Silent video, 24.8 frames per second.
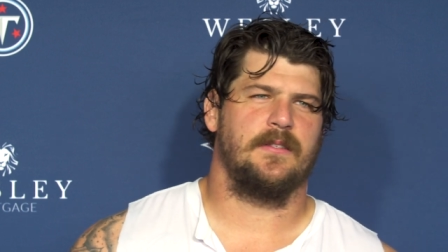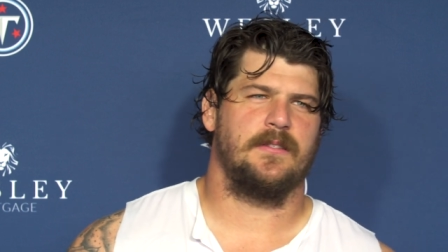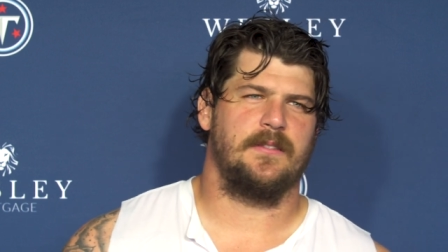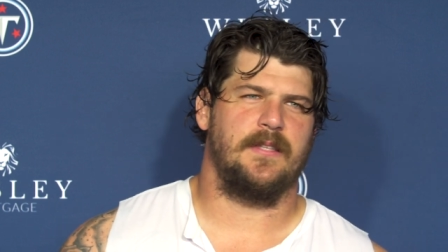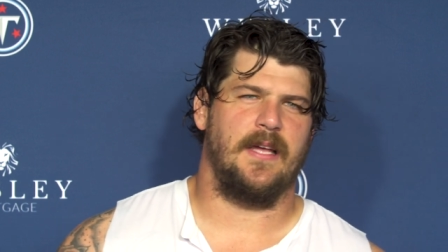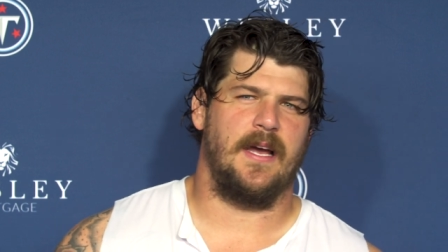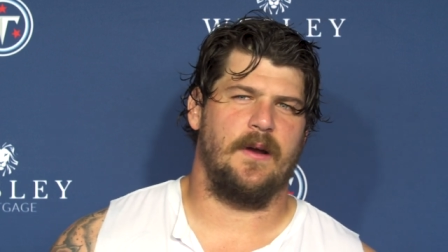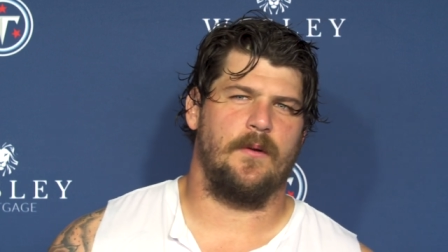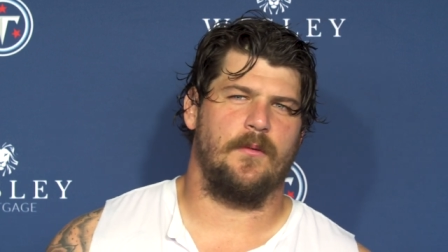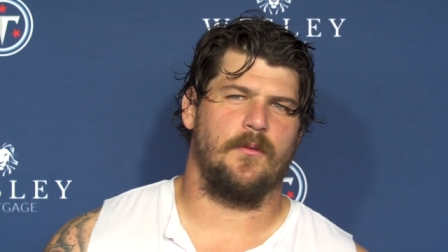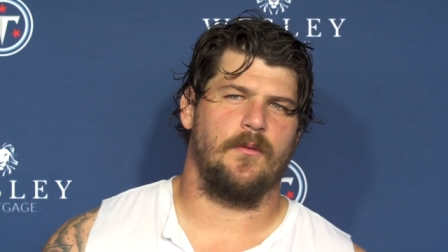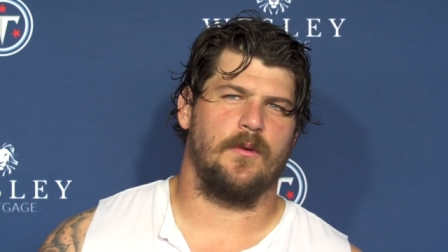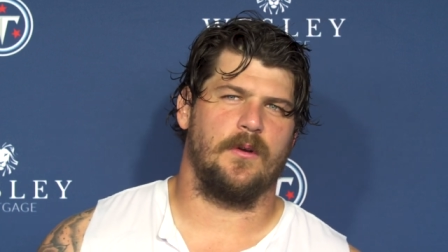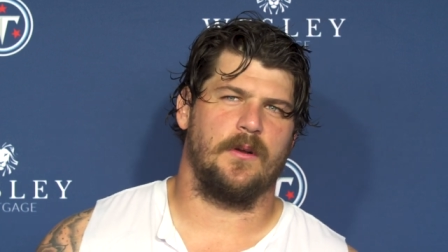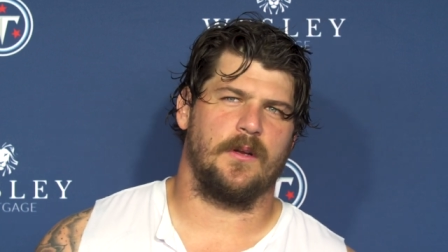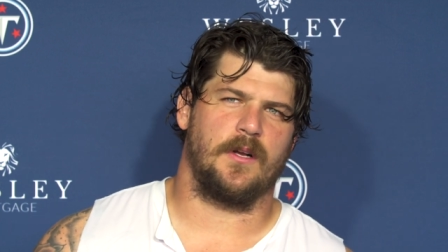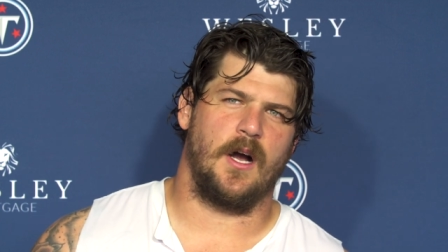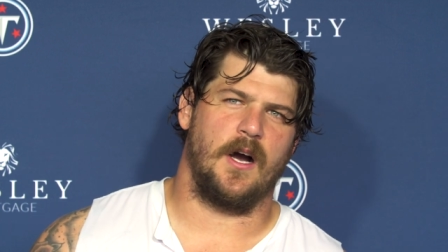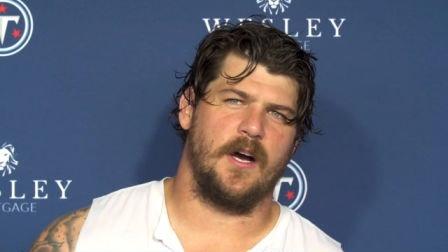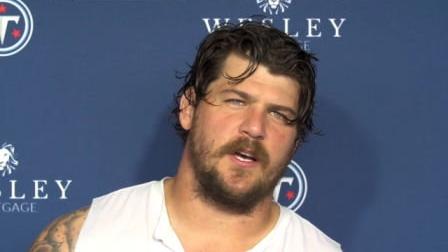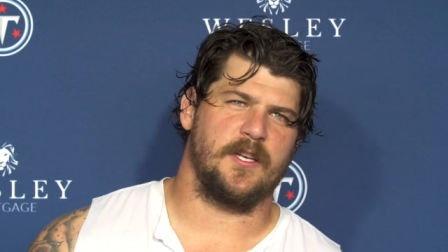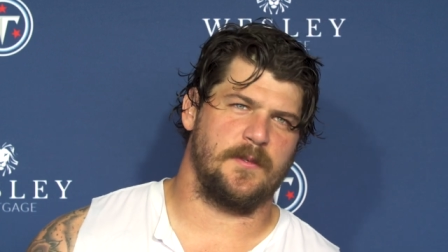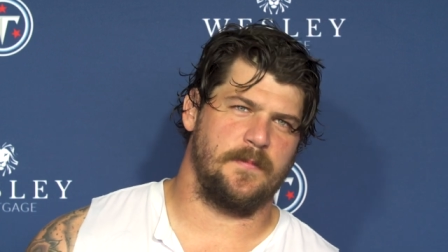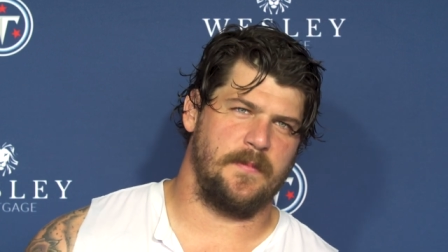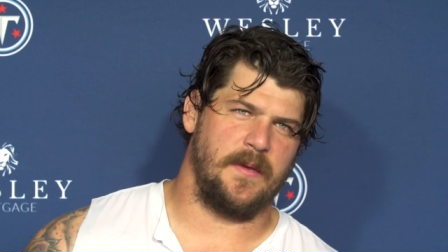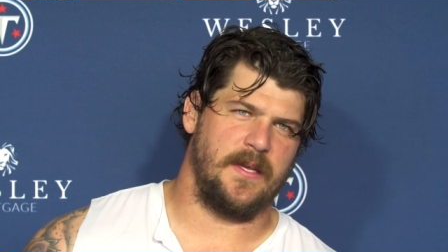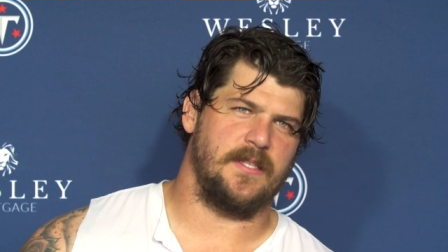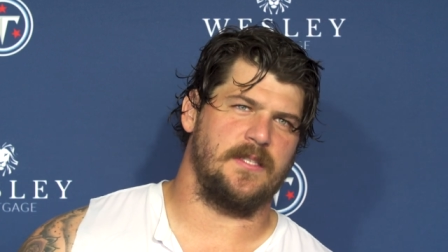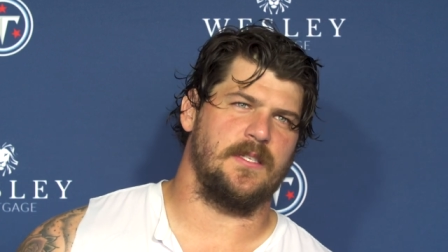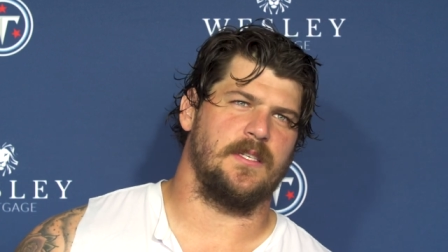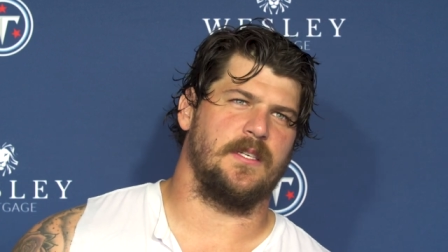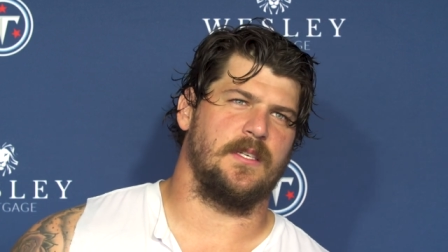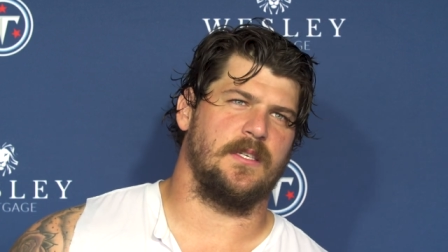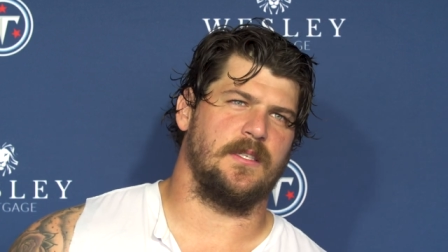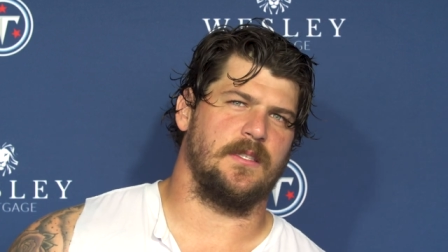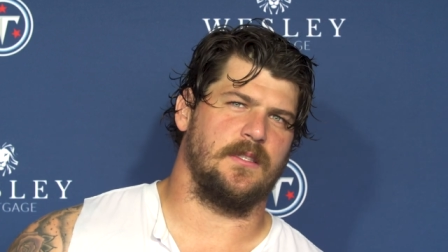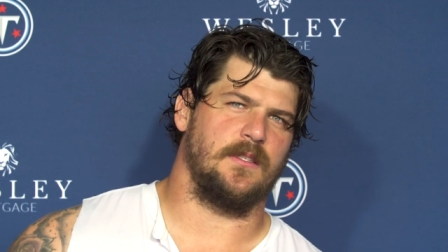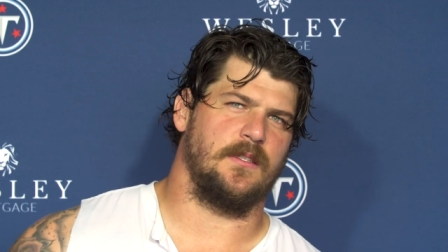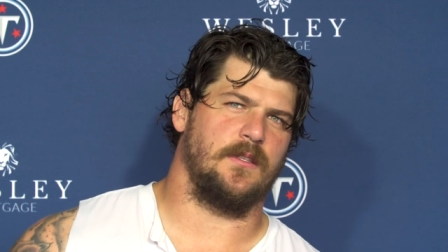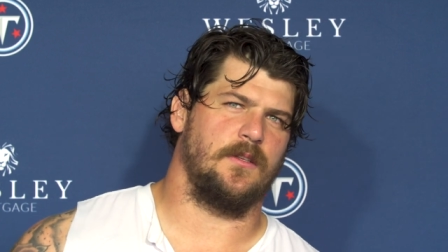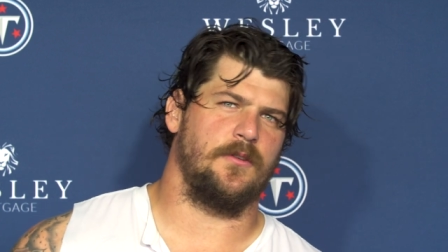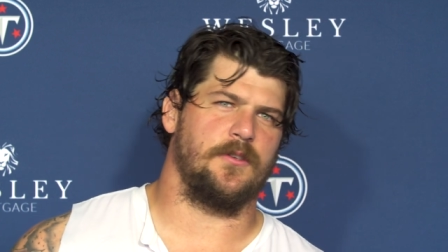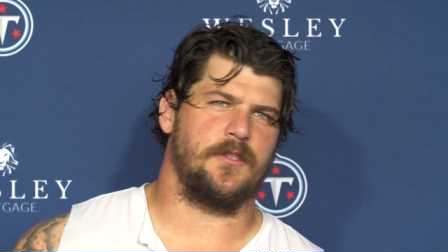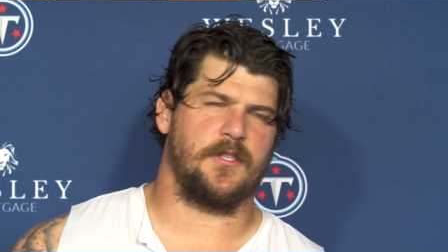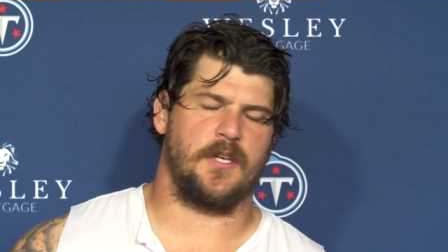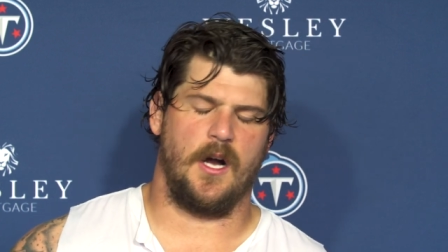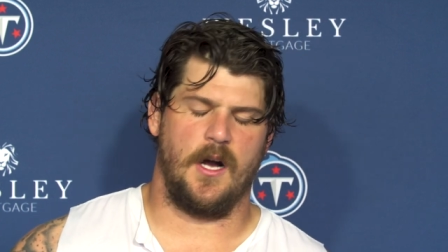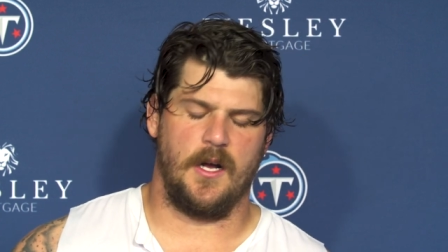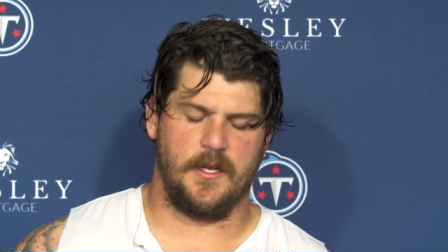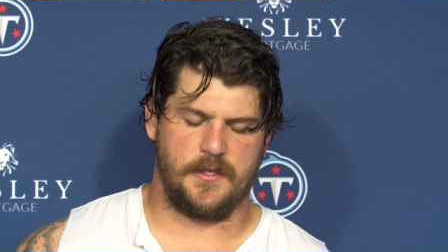that caused me to
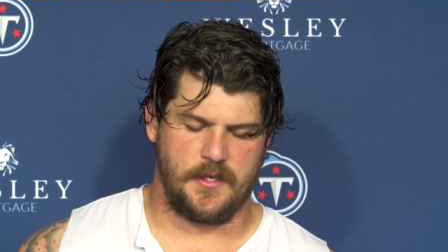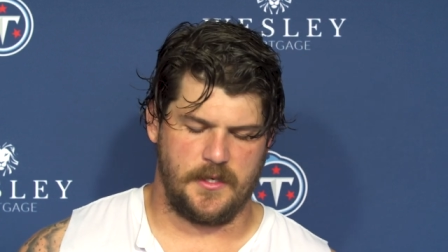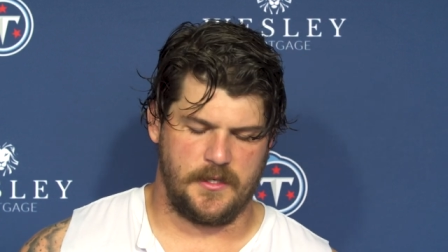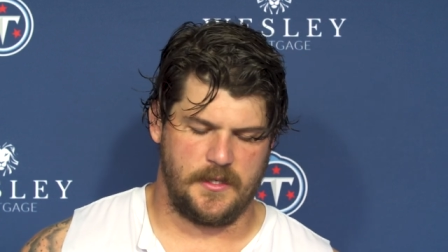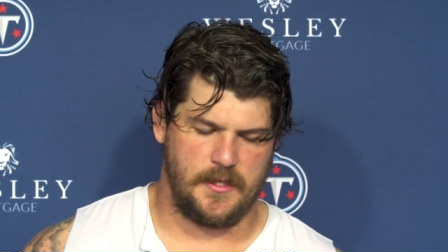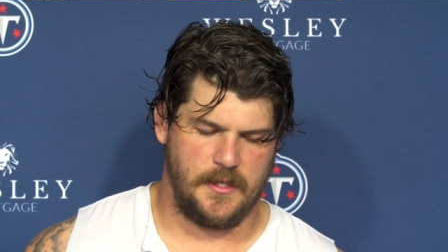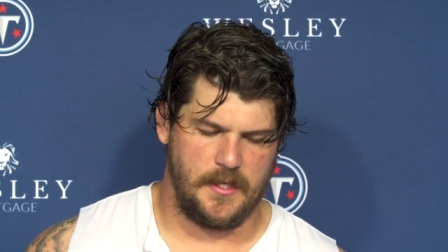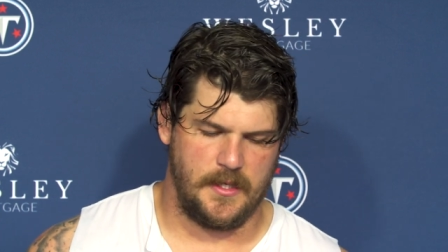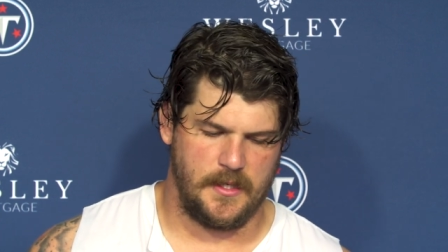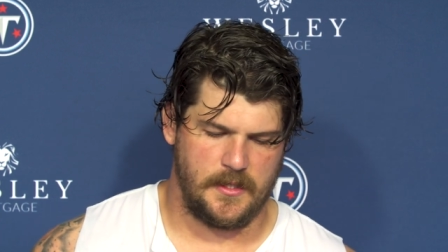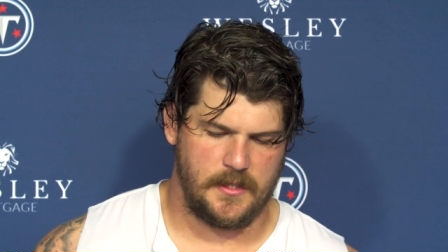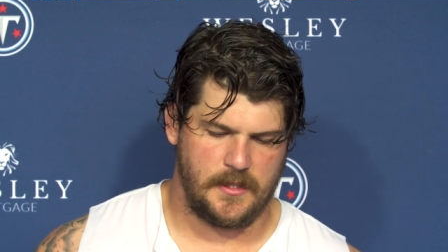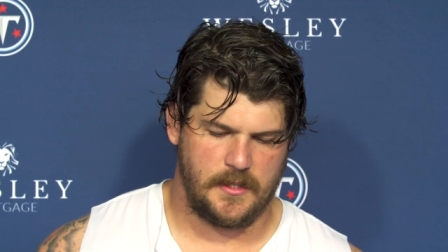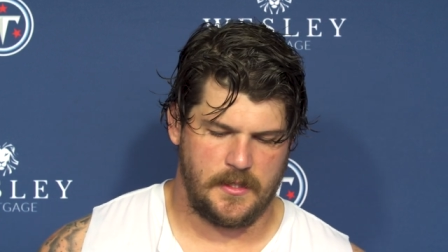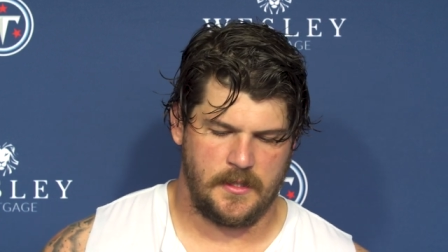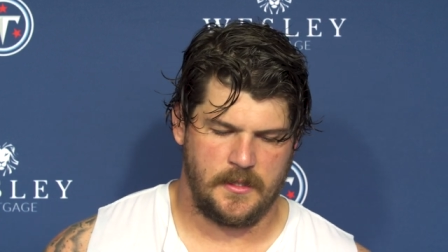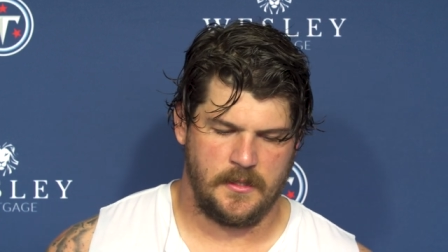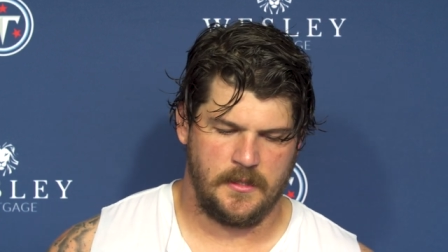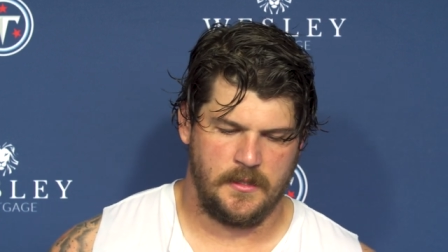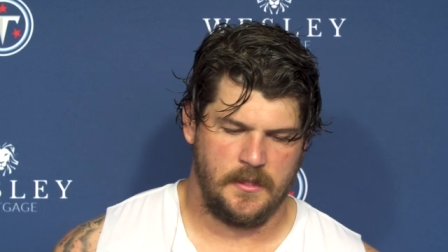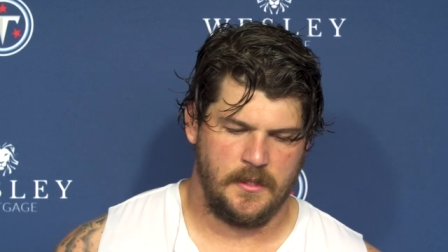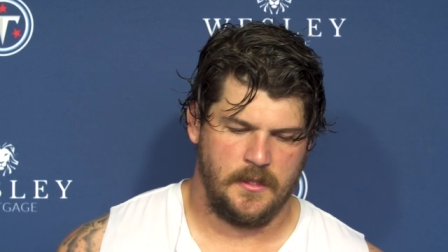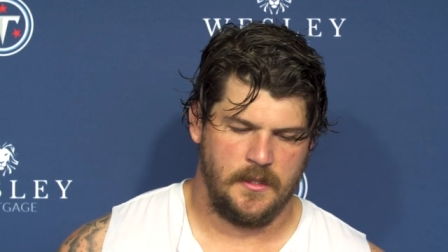lose consciousness.